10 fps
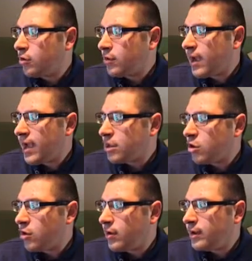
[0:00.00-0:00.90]

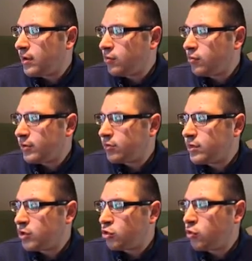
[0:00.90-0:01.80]
crash on
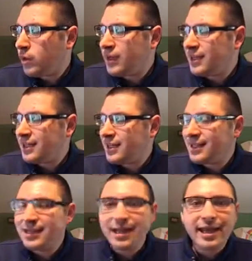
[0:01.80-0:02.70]
Route
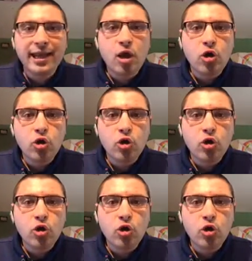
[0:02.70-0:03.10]
26 in